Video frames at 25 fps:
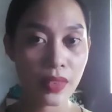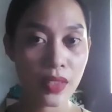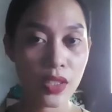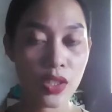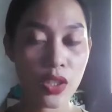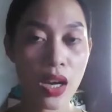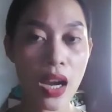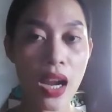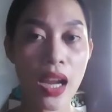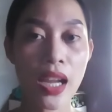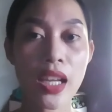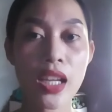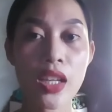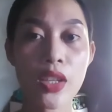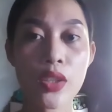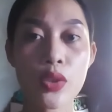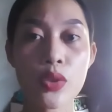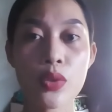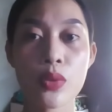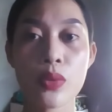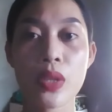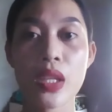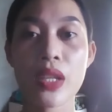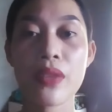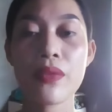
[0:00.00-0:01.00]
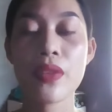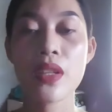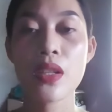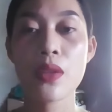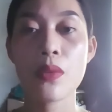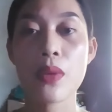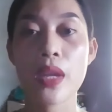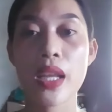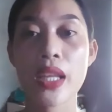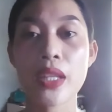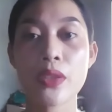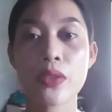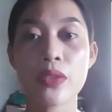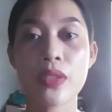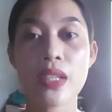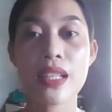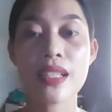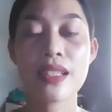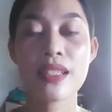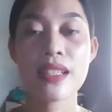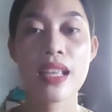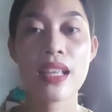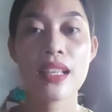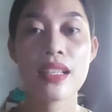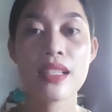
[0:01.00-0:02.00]
trying to evaluate or
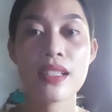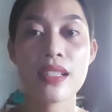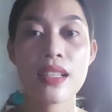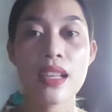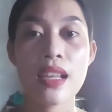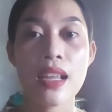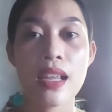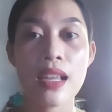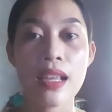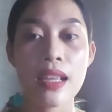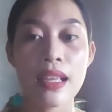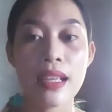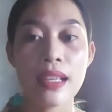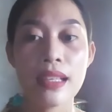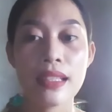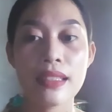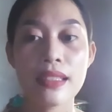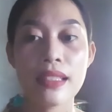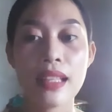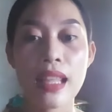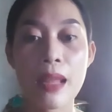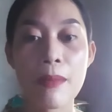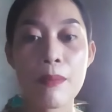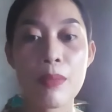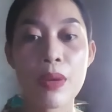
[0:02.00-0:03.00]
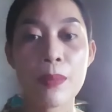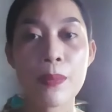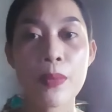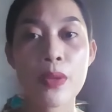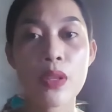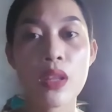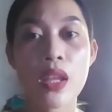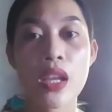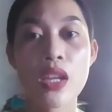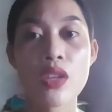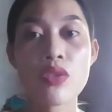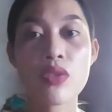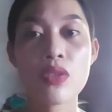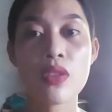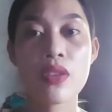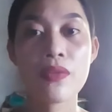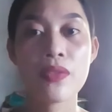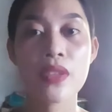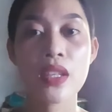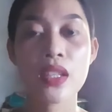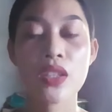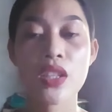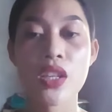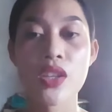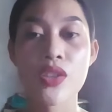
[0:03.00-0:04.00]
assess the population
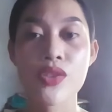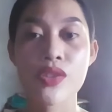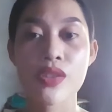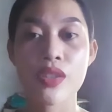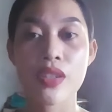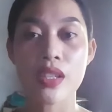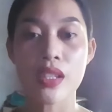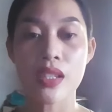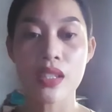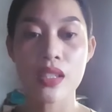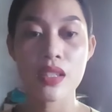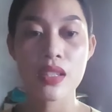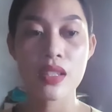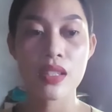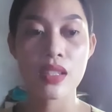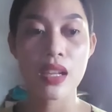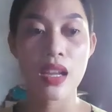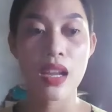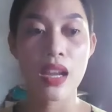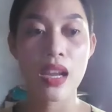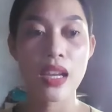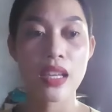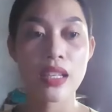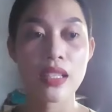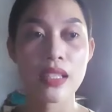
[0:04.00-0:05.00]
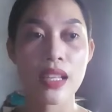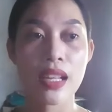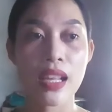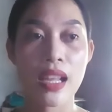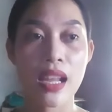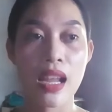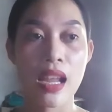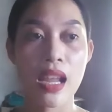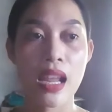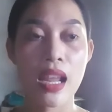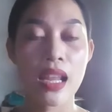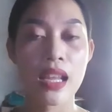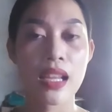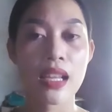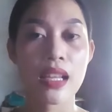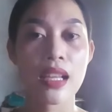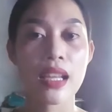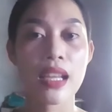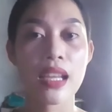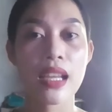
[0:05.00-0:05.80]
of the teachers in the